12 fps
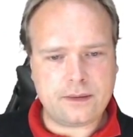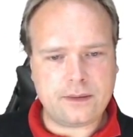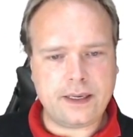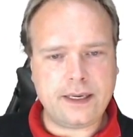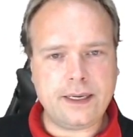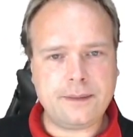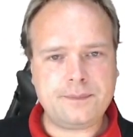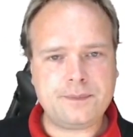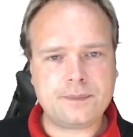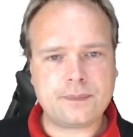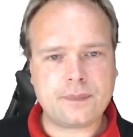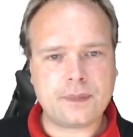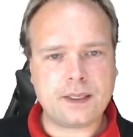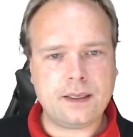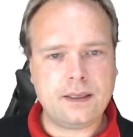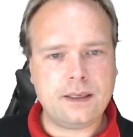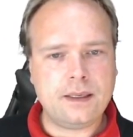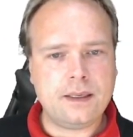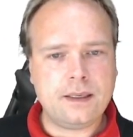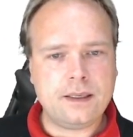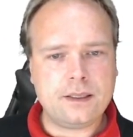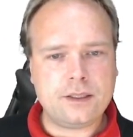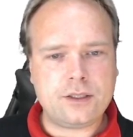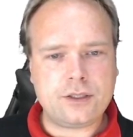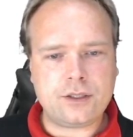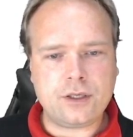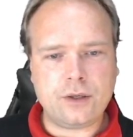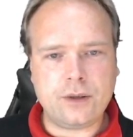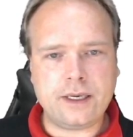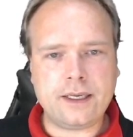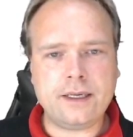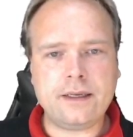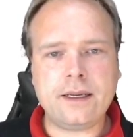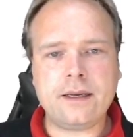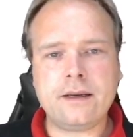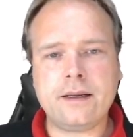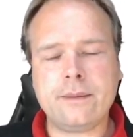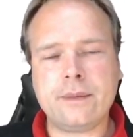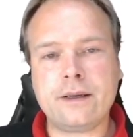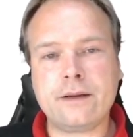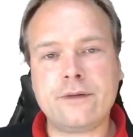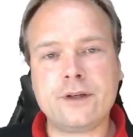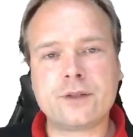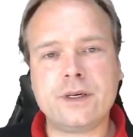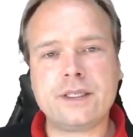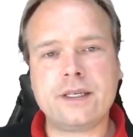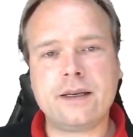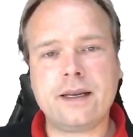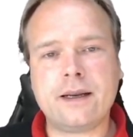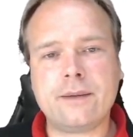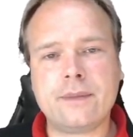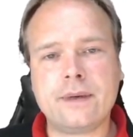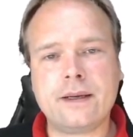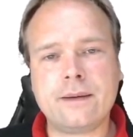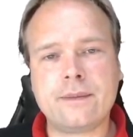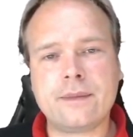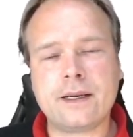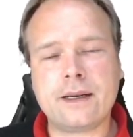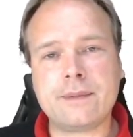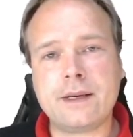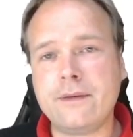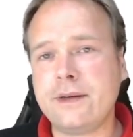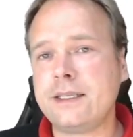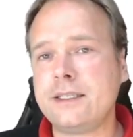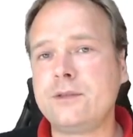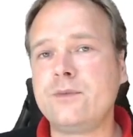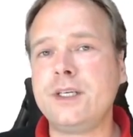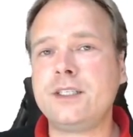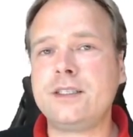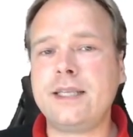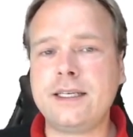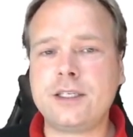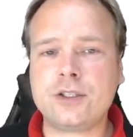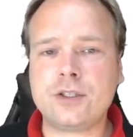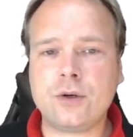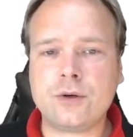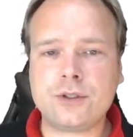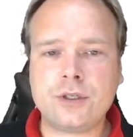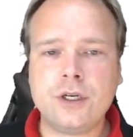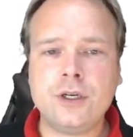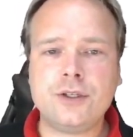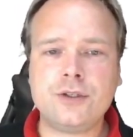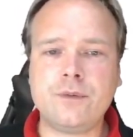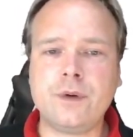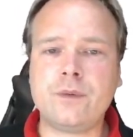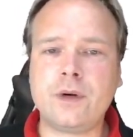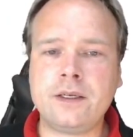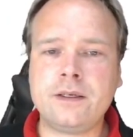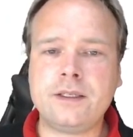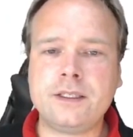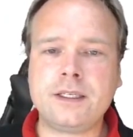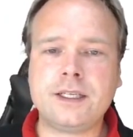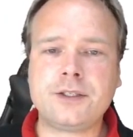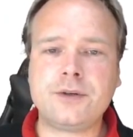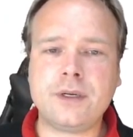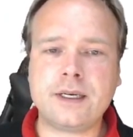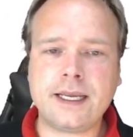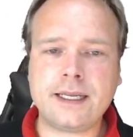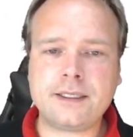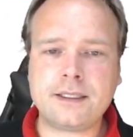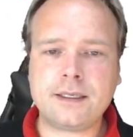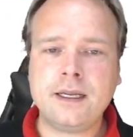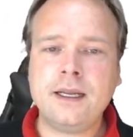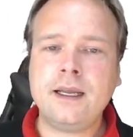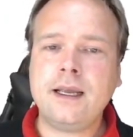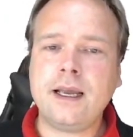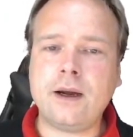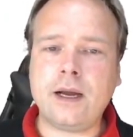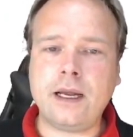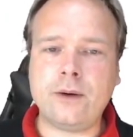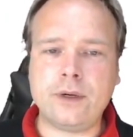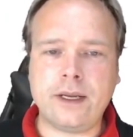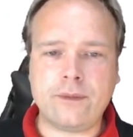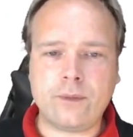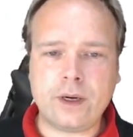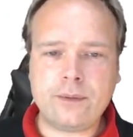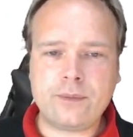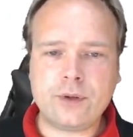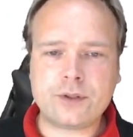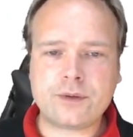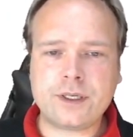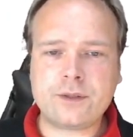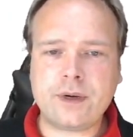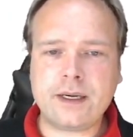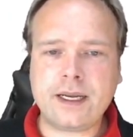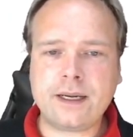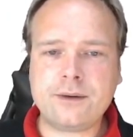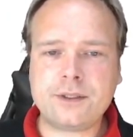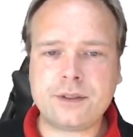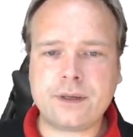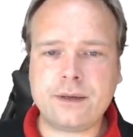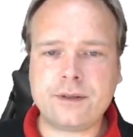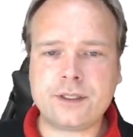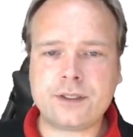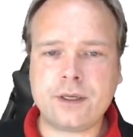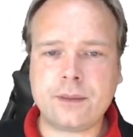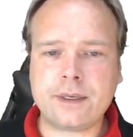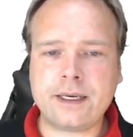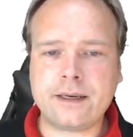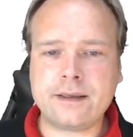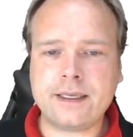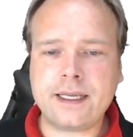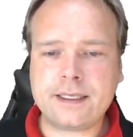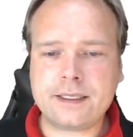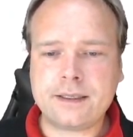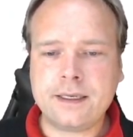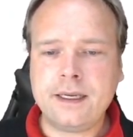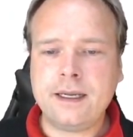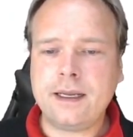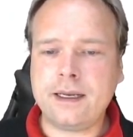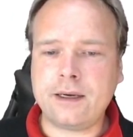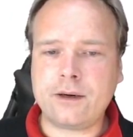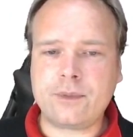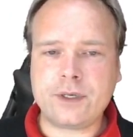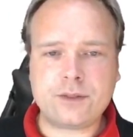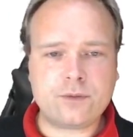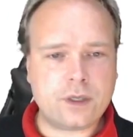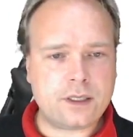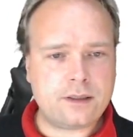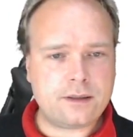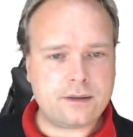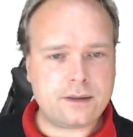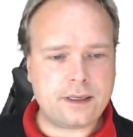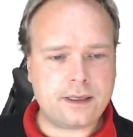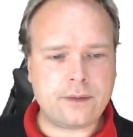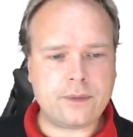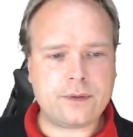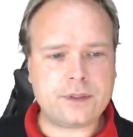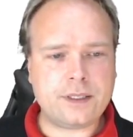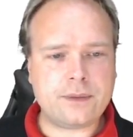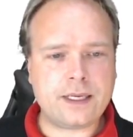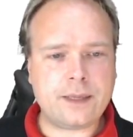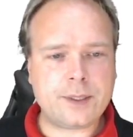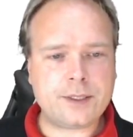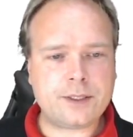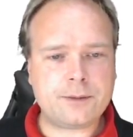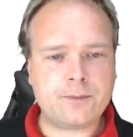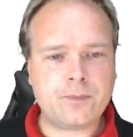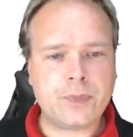right here. So, and then the first question that I'm given is which data source should we run this SQL against? I only have one Postgres right now, so I'll just double click on that. Then I'll press 1, and then we'll see what happens.